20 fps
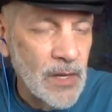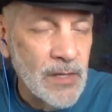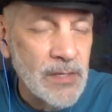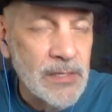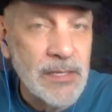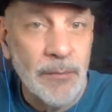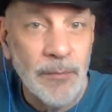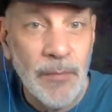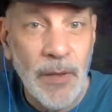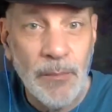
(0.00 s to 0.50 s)

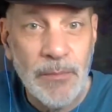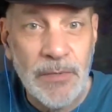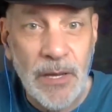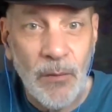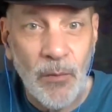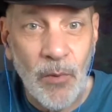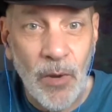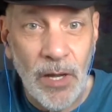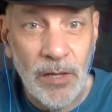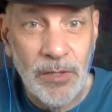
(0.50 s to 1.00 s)
Sometimes I
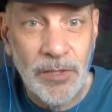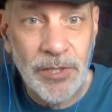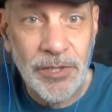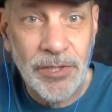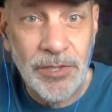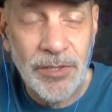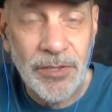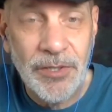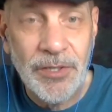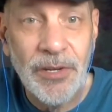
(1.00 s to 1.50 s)

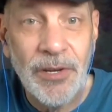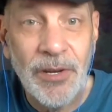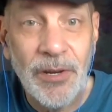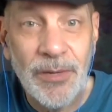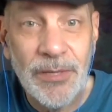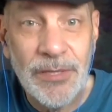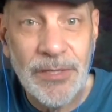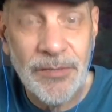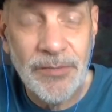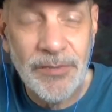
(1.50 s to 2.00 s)
watch, you
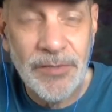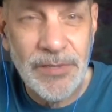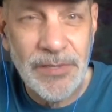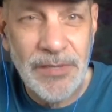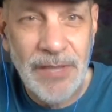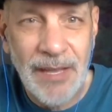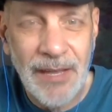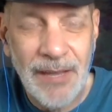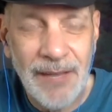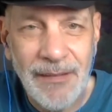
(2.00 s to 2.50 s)
know, it's
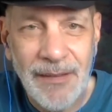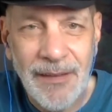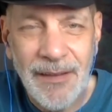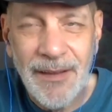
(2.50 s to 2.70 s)
interesting.